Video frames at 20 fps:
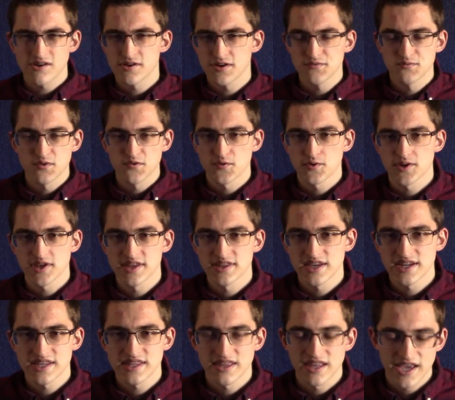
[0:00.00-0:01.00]
even before then
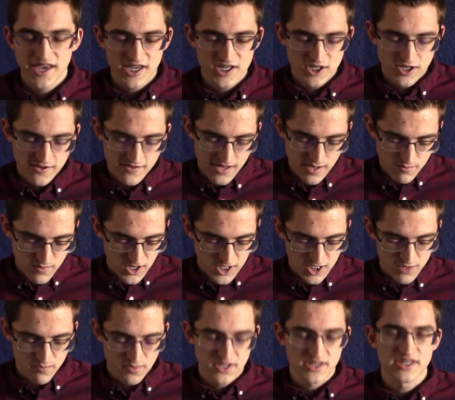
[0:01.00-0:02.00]
they didn't like each other that
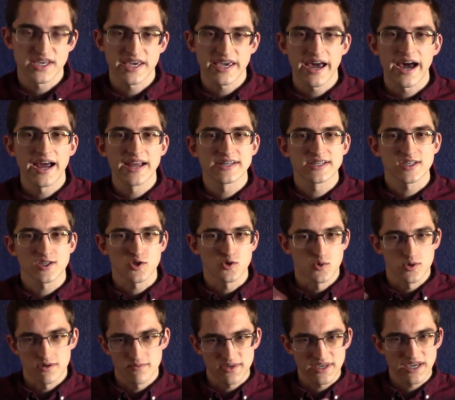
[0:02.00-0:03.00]
much, but they kind of
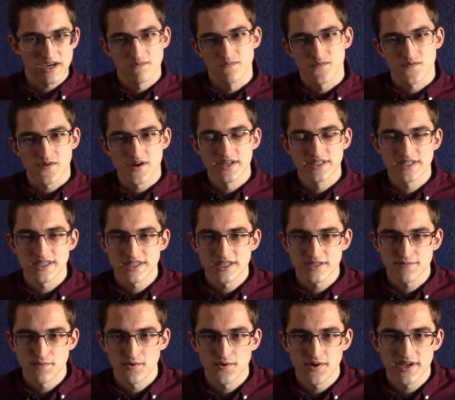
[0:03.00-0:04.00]
sort of become friends at
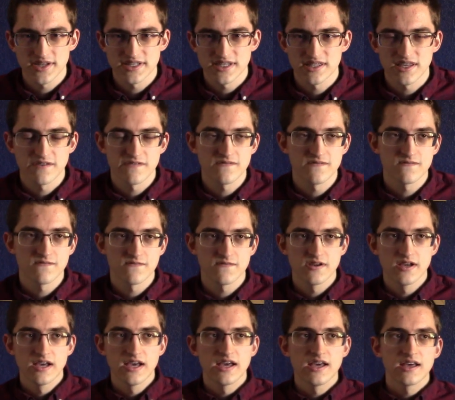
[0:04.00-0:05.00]
this point, and
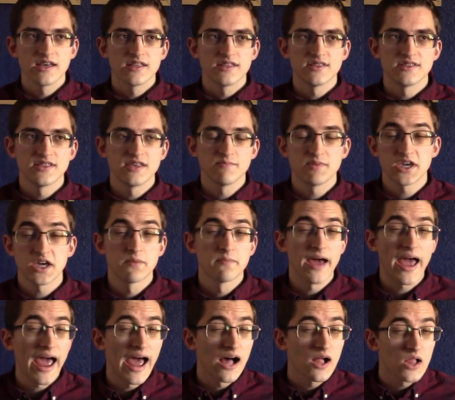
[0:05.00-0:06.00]
they
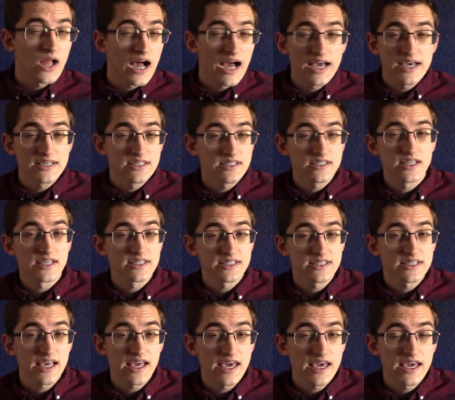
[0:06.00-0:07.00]
become allies, let's
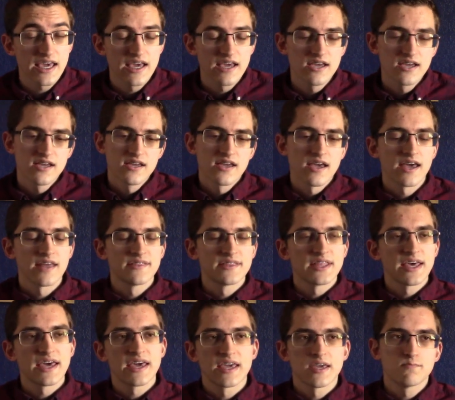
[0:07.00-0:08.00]
say, and
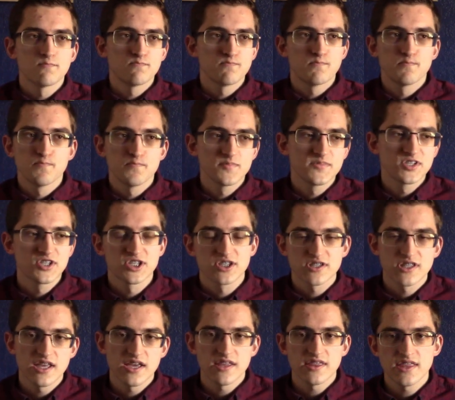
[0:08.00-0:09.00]
they
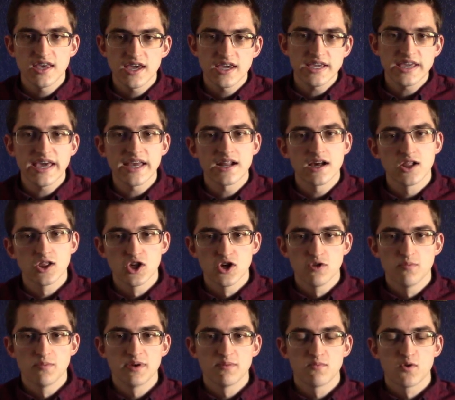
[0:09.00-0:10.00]
get a
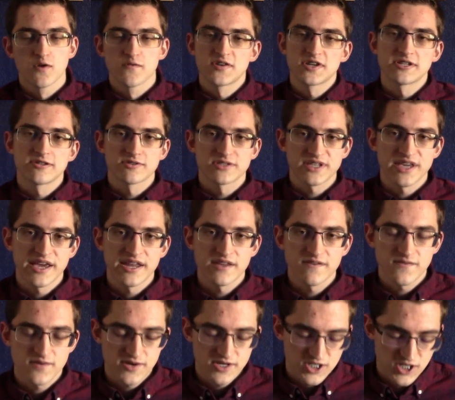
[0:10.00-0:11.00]
little bit more of an understanding
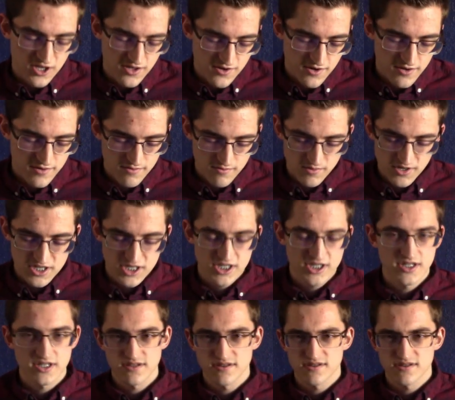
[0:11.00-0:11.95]
for each other, which